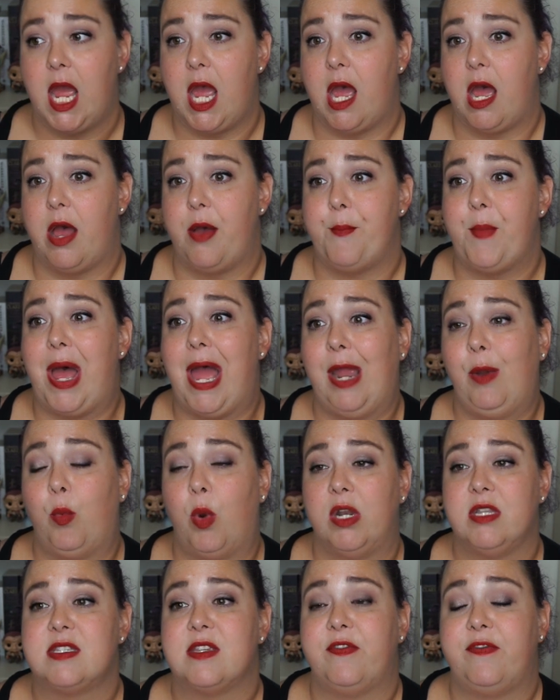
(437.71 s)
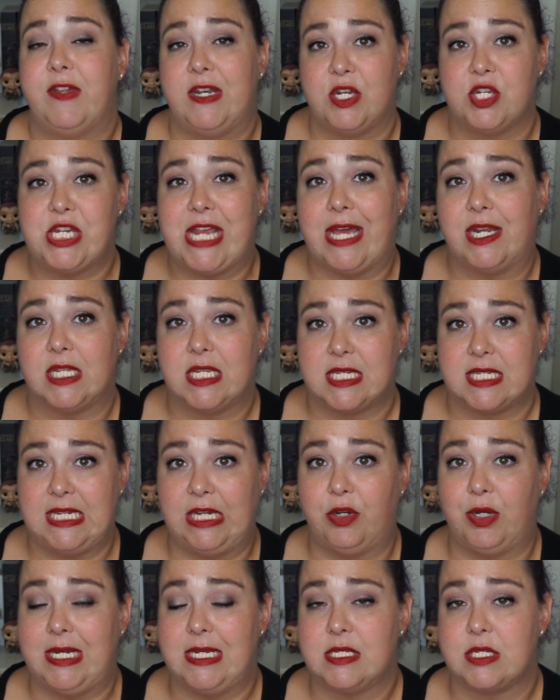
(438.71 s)
Um, I want to finish out a
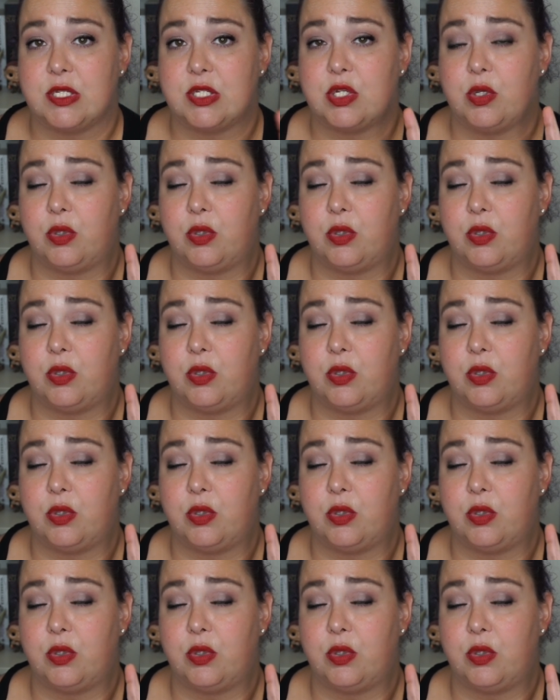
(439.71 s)
series.